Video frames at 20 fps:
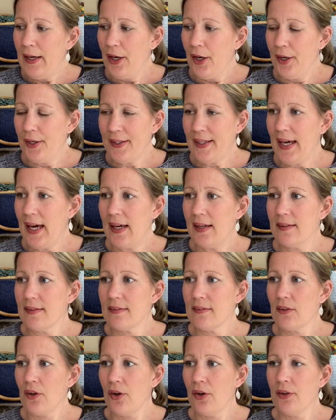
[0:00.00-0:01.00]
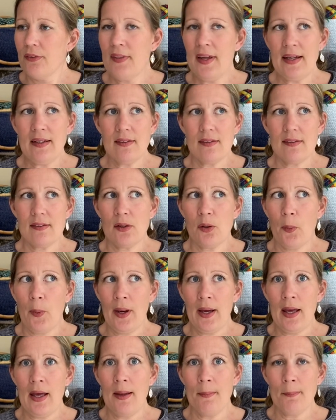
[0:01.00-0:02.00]
Okay, so that's who I
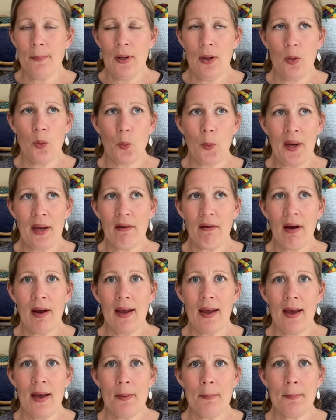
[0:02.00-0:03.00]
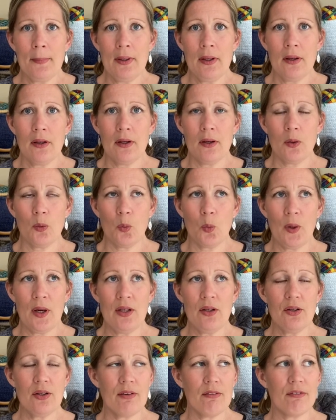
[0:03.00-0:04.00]
am, where I am, where
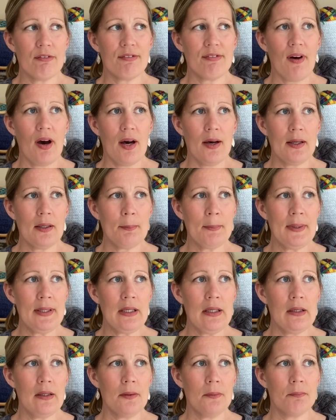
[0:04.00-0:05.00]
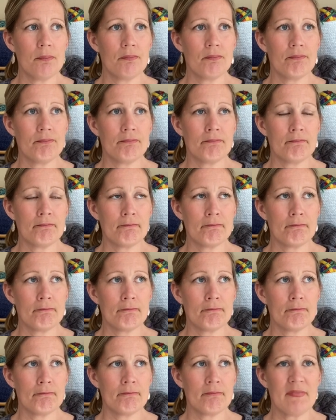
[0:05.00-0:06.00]
you can find me.
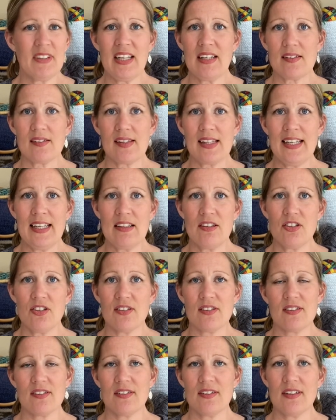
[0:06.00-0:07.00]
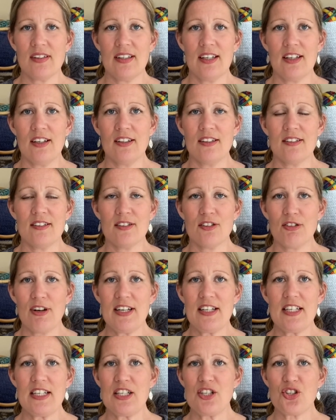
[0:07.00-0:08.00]
Yes, let's just get
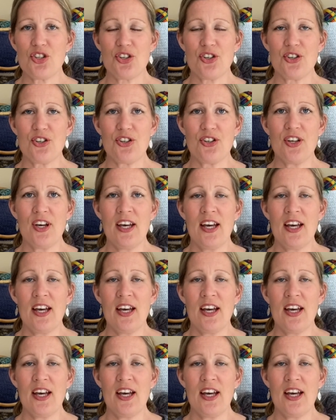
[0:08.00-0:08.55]
straight into